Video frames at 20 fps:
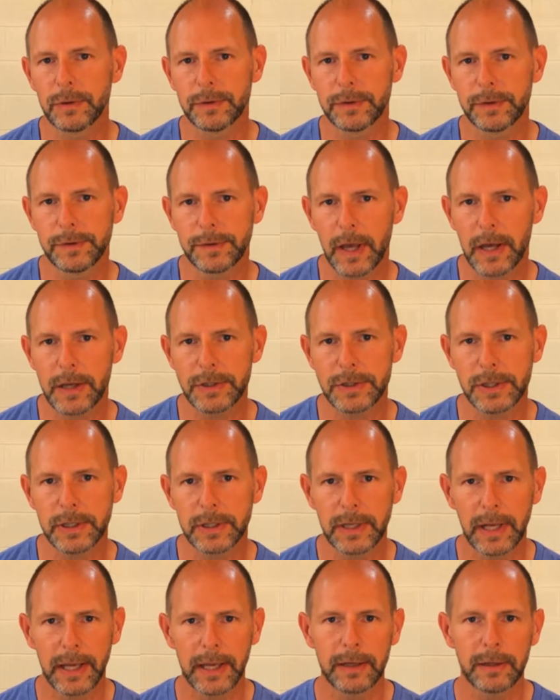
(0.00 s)

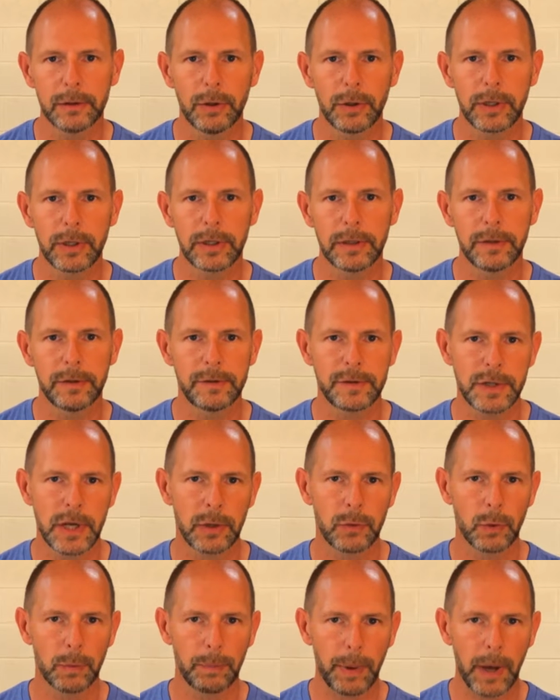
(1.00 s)
discussion and a look at his
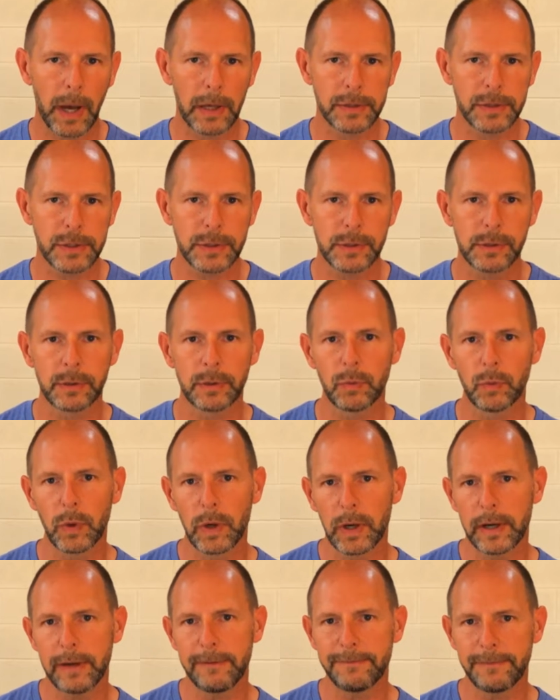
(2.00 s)
general posture and
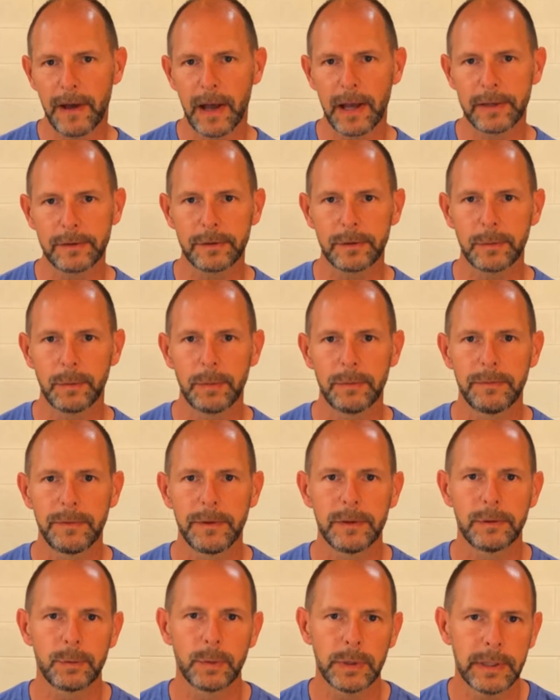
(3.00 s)
where he finds some of
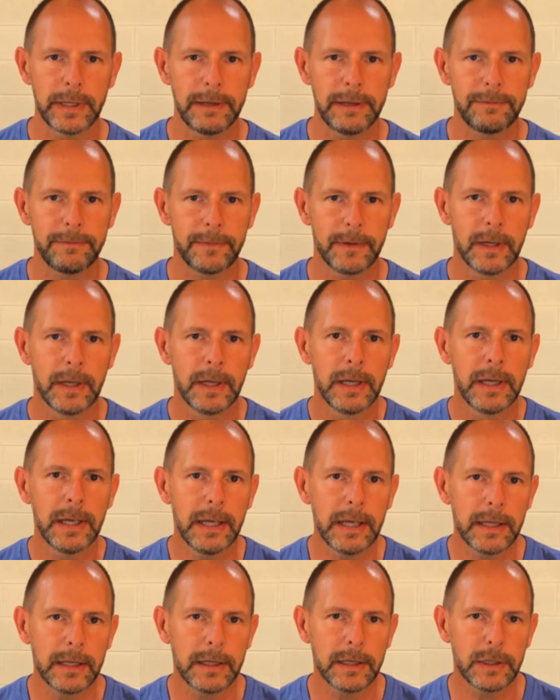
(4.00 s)
his relief
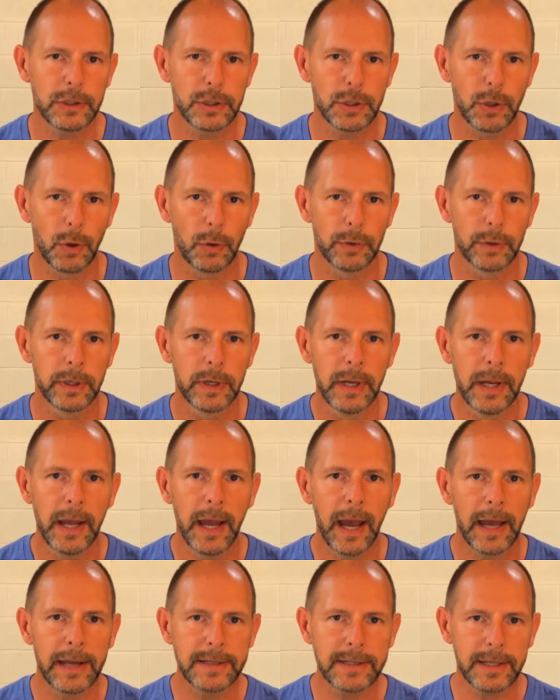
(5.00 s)
in his shoulder,
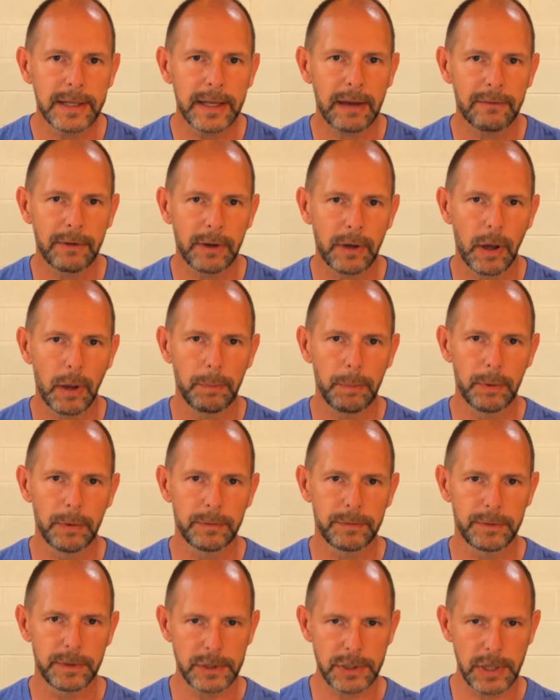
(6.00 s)
I did have a couple
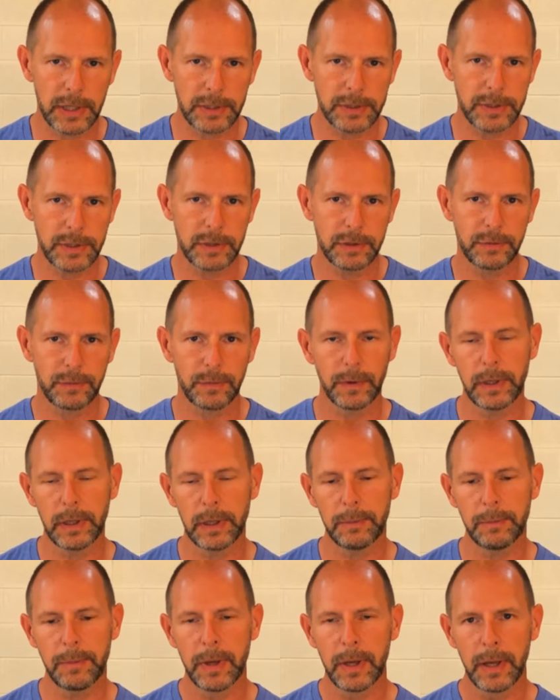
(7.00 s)
of suggestions for
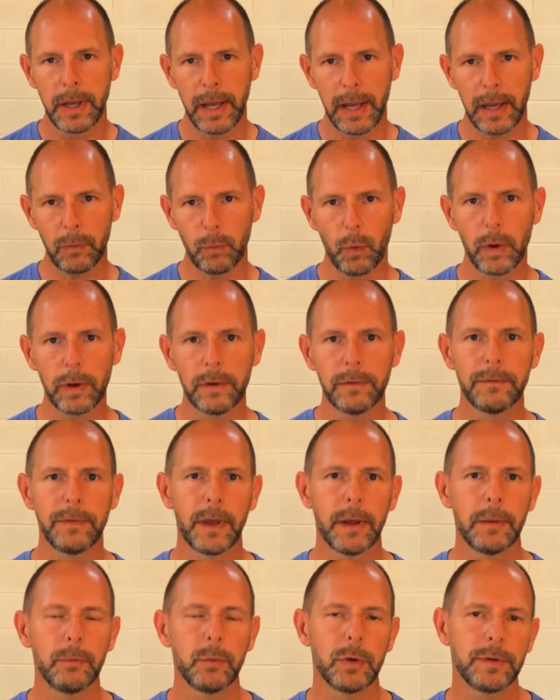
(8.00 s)
him, and one of
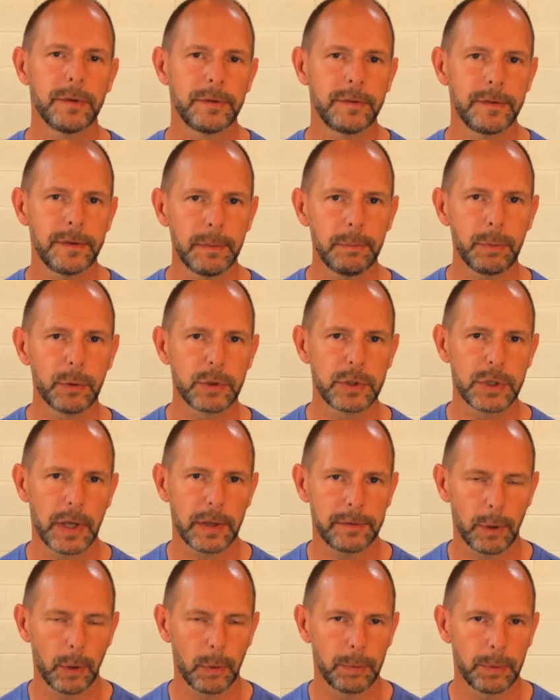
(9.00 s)
them was a simple
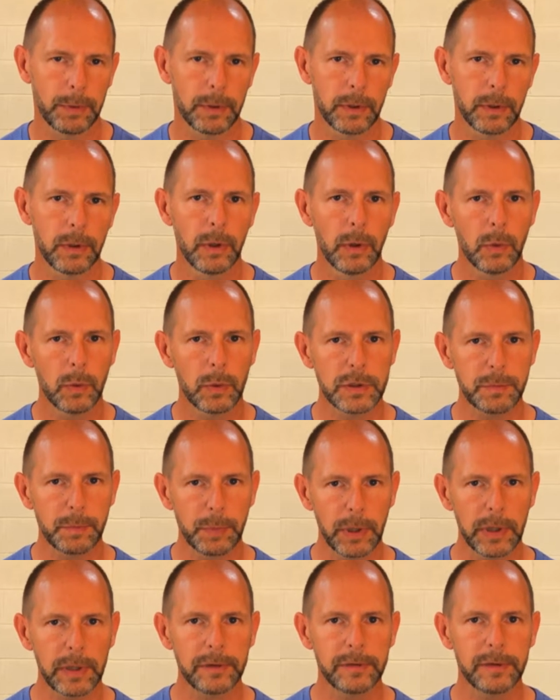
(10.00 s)
chest opener, which
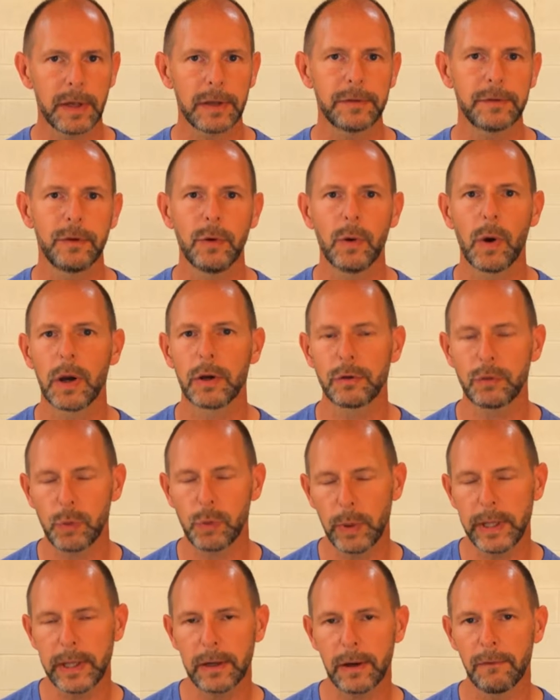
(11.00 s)
brings us to our
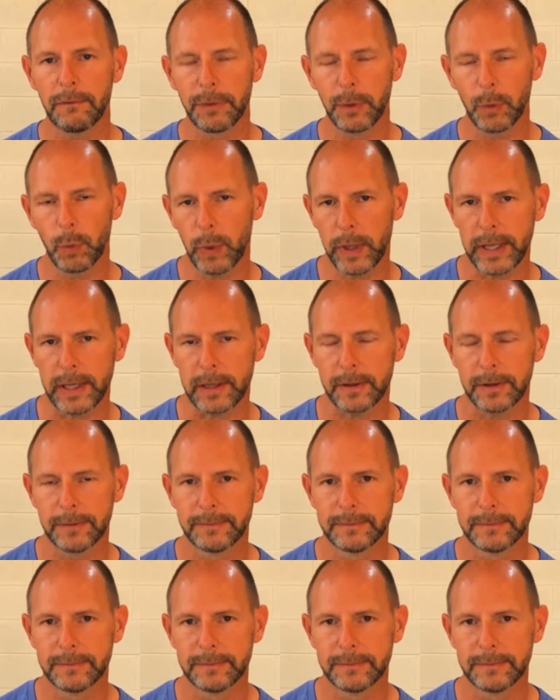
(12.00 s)
tweak of the week.